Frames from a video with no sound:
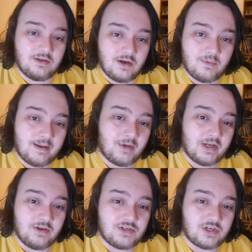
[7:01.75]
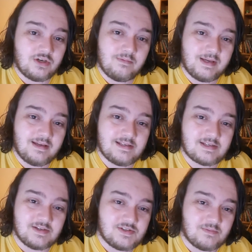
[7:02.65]
You know where my YouTube
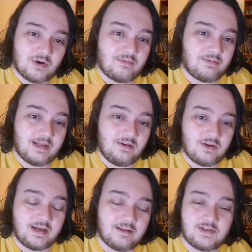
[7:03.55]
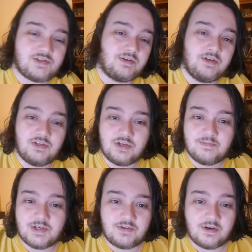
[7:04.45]
is, because you're probably looking at this on
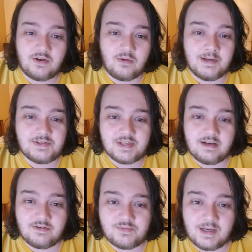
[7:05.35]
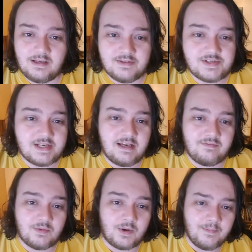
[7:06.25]
YouTube, so throw comments there as well instead
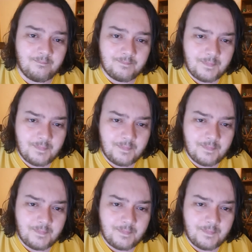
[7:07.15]
if you want.